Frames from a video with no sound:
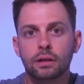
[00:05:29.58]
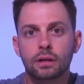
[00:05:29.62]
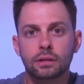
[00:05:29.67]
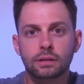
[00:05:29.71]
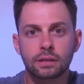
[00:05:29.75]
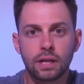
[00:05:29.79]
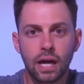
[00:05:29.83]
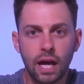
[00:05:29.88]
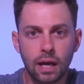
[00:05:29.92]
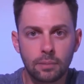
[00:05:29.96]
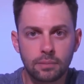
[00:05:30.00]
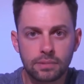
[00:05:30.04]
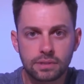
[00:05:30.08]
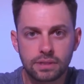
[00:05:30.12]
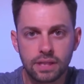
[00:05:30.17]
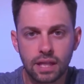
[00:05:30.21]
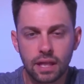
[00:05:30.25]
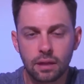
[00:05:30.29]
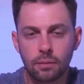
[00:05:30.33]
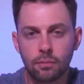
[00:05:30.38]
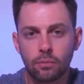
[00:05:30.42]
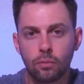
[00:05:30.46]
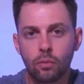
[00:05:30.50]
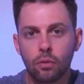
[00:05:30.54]
a
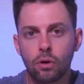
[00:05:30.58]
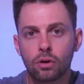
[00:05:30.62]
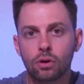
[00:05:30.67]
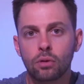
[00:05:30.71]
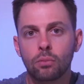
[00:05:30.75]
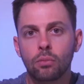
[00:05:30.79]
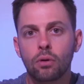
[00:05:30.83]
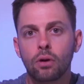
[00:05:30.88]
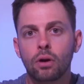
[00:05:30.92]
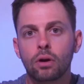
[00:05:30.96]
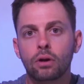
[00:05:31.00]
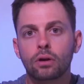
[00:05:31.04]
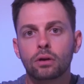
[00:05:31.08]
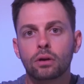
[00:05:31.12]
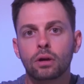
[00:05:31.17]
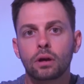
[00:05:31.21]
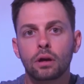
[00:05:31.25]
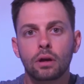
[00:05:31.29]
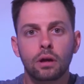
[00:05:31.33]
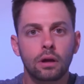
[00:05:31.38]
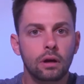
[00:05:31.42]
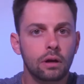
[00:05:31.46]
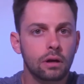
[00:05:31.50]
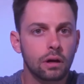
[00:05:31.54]
timestamp, watermark,
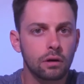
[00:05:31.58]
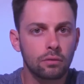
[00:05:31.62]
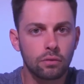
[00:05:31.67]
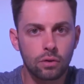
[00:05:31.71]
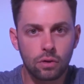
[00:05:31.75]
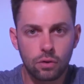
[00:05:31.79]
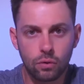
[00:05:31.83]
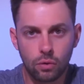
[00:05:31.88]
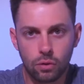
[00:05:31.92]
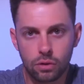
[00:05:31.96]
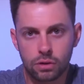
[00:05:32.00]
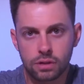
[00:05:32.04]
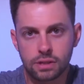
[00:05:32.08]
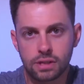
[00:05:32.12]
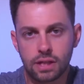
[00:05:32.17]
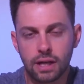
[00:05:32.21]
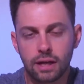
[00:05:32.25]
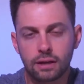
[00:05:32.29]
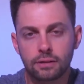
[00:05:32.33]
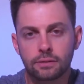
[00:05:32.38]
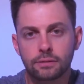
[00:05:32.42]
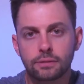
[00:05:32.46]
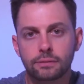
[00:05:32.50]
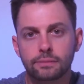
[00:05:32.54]
a record
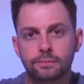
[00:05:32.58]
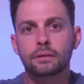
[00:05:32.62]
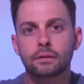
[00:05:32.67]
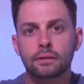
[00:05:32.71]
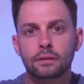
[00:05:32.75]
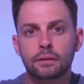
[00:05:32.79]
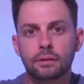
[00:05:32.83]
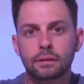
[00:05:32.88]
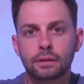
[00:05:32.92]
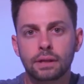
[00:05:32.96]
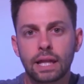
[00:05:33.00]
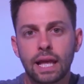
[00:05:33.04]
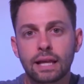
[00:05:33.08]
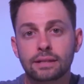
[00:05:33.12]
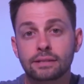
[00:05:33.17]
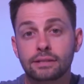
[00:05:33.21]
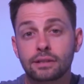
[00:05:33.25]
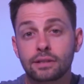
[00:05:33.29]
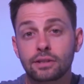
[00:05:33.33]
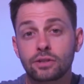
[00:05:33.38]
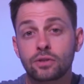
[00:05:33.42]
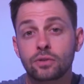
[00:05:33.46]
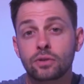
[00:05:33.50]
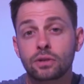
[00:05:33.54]
sound.
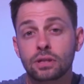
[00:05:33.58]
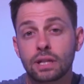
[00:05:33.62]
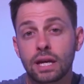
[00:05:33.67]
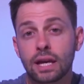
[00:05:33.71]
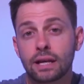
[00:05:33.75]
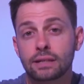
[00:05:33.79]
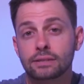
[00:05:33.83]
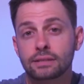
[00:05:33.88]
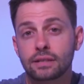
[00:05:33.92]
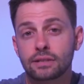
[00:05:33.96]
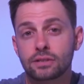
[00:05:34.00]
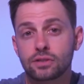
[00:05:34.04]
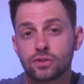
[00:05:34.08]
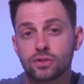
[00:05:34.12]
Lastly, you can access